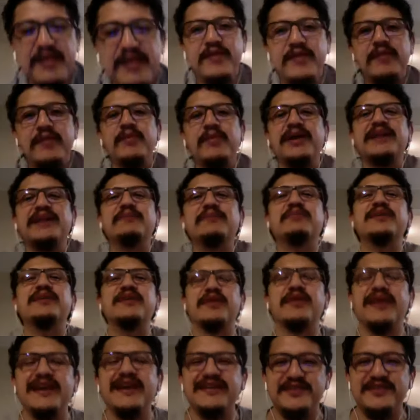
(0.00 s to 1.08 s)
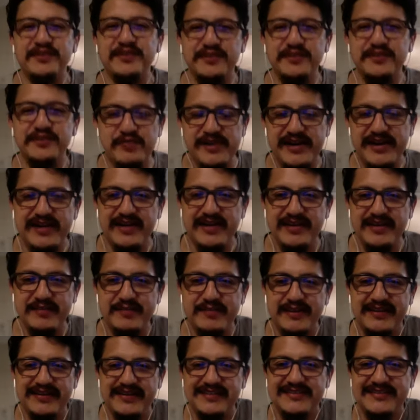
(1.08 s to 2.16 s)
But okay, so it's weird
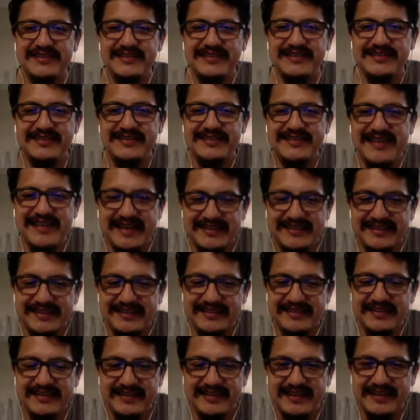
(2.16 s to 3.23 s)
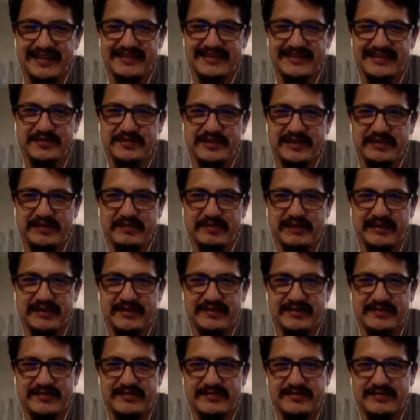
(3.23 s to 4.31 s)
because is it technically the last week because
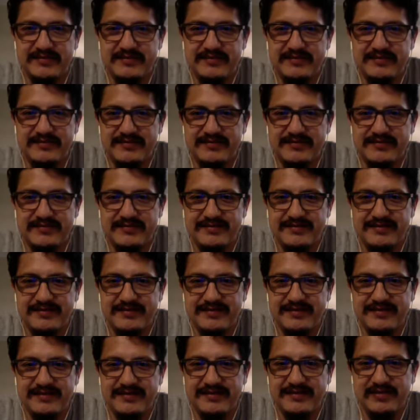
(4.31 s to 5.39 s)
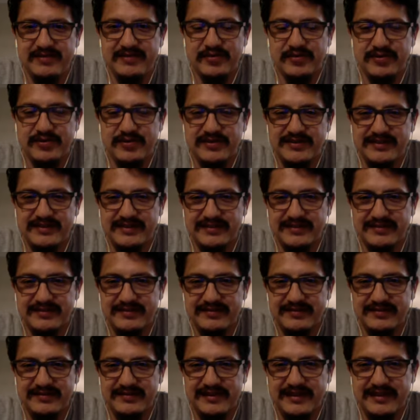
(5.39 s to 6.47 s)
or is it
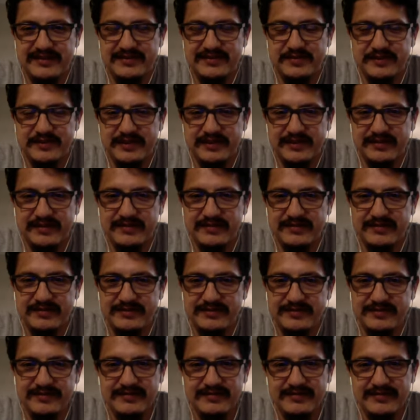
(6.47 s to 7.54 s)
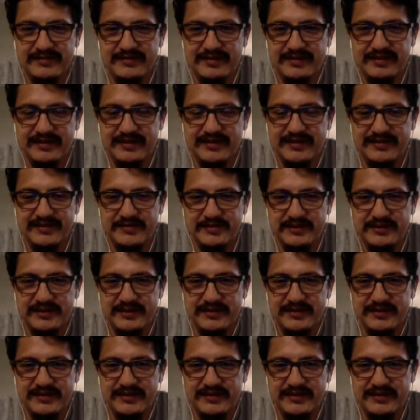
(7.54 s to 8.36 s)
next week the last week?